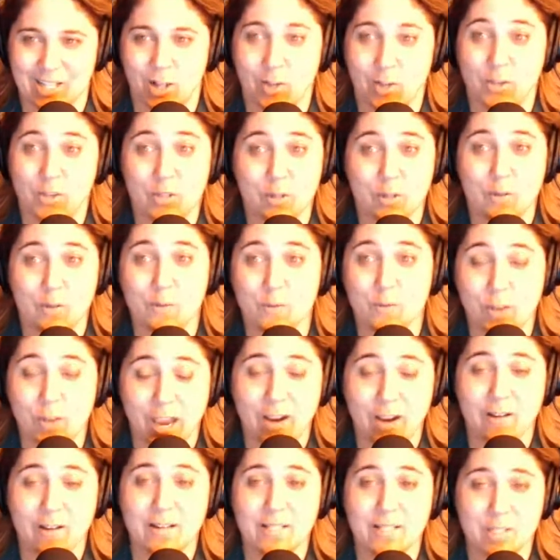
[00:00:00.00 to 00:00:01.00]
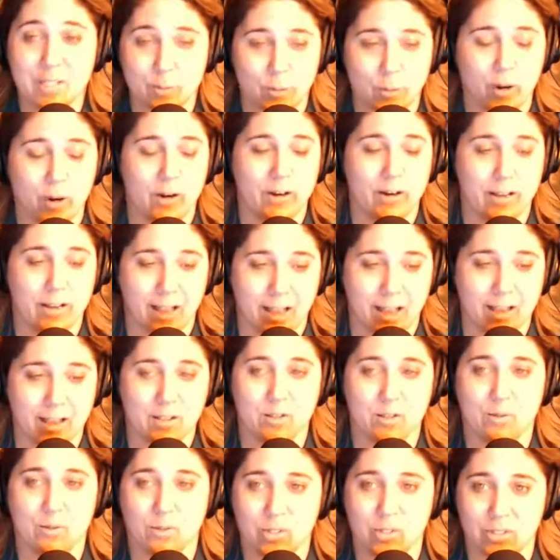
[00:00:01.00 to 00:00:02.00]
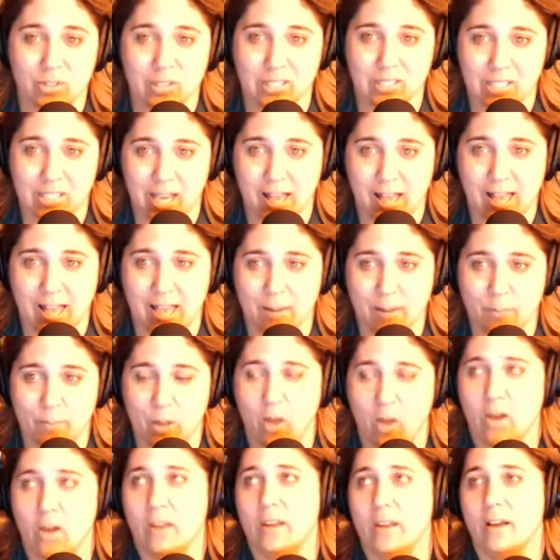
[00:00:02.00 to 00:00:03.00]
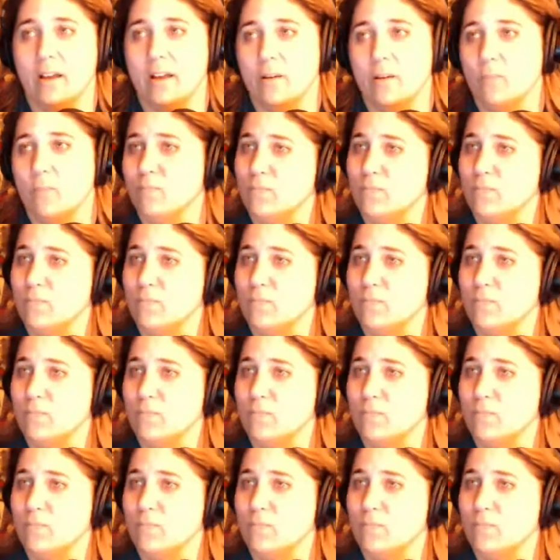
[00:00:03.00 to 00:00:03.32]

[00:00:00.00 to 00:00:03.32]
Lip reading: two very smart guys who took the time on a